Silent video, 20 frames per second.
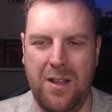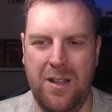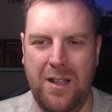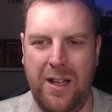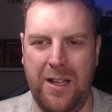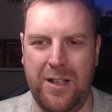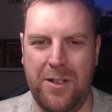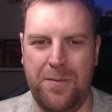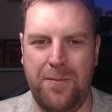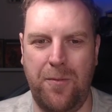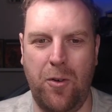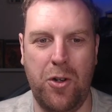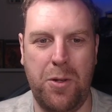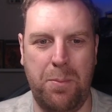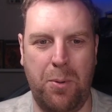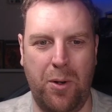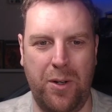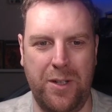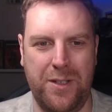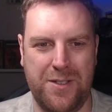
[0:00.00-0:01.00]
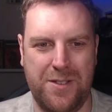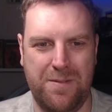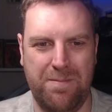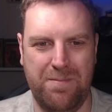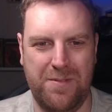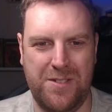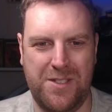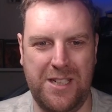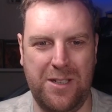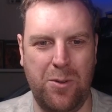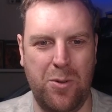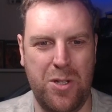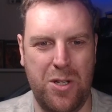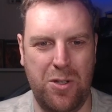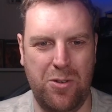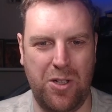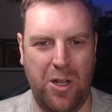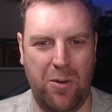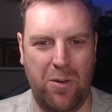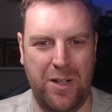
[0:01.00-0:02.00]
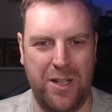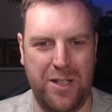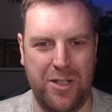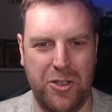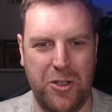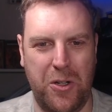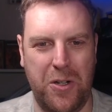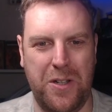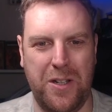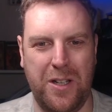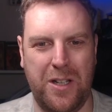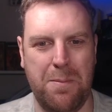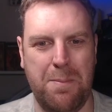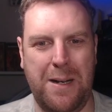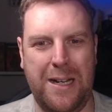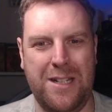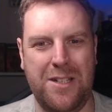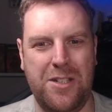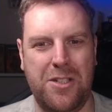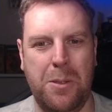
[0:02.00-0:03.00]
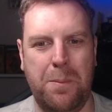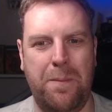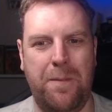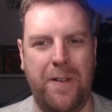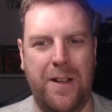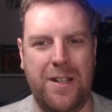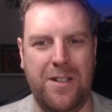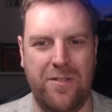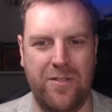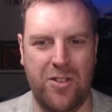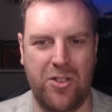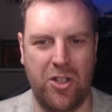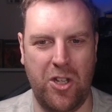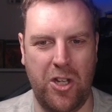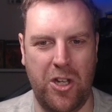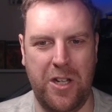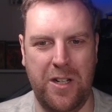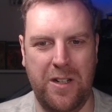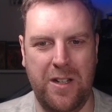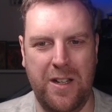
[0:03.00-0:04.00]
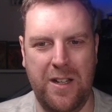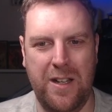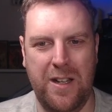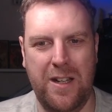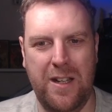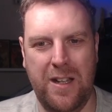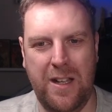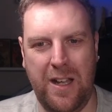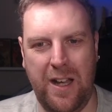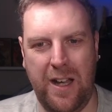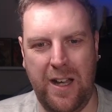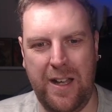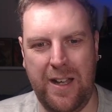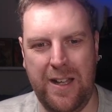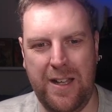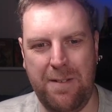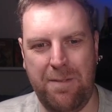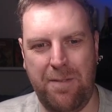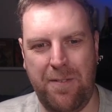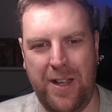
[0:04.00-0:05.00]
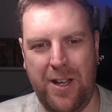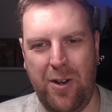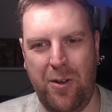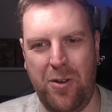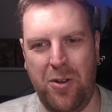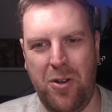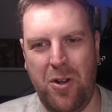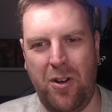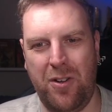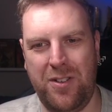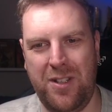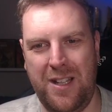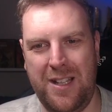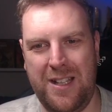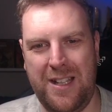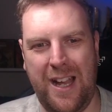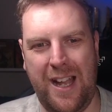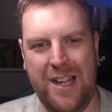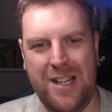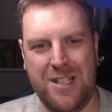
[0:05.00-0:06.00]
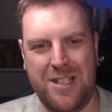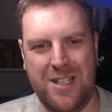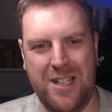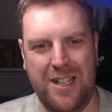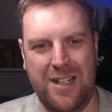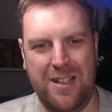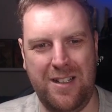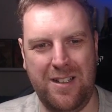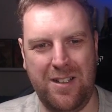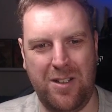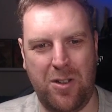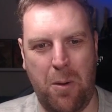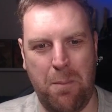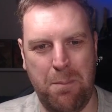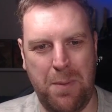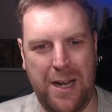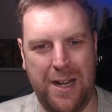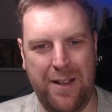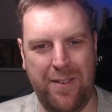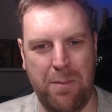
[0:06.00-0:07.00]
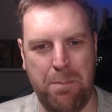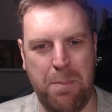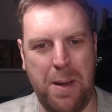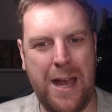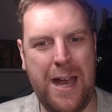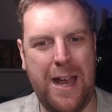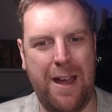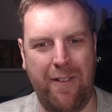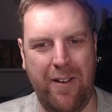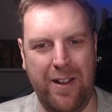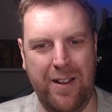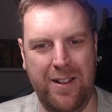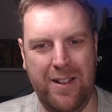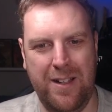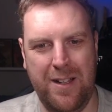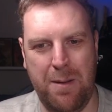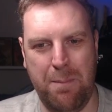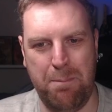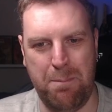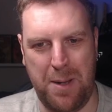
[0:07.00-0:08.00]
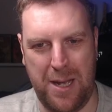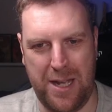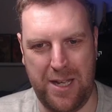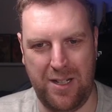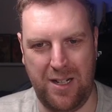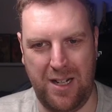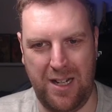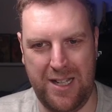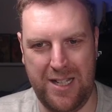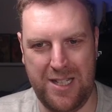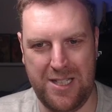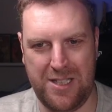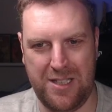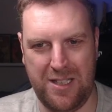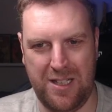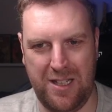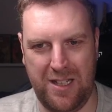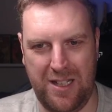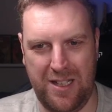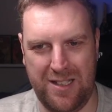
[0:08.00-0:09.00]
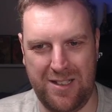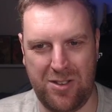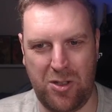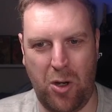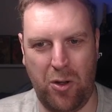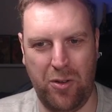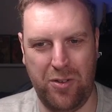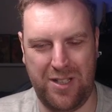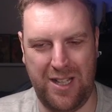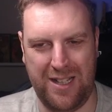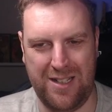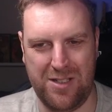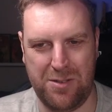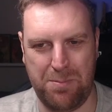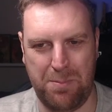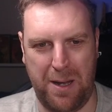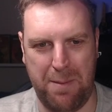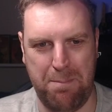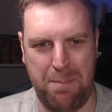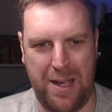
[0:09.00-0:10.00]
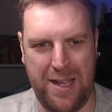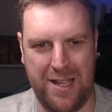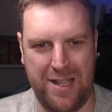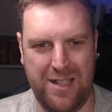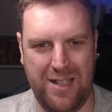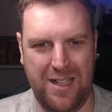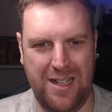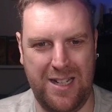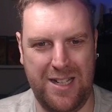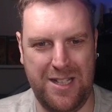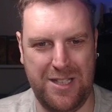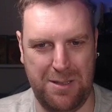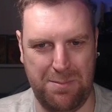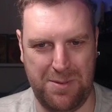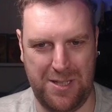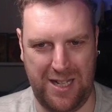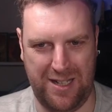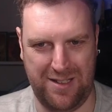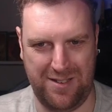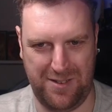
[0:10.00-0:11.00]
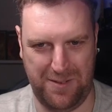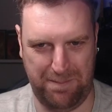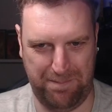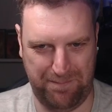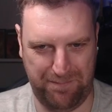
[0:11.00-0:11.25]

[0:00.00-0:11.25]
It's 40 points, single use only. During the command subphase of the turn, if they are not engaged in combat, the bearer may unleash its contents by making a leadership test.